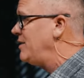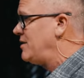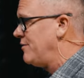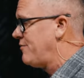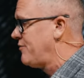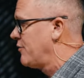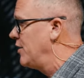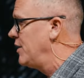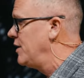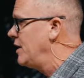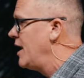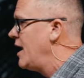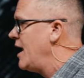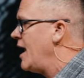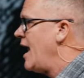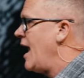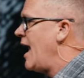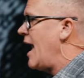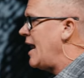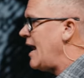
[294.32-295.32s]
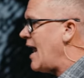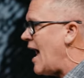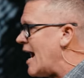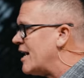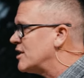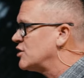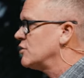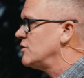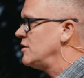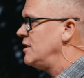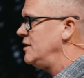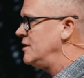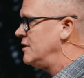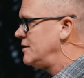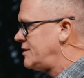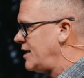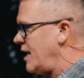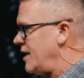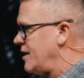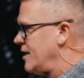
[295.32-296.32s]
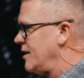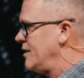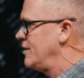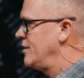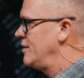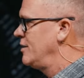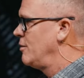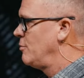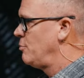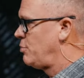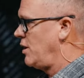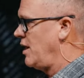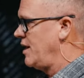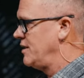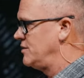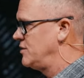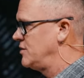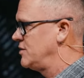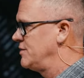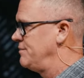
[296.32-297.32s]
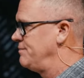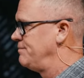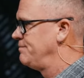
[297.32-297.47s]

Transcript: different had actually taken place.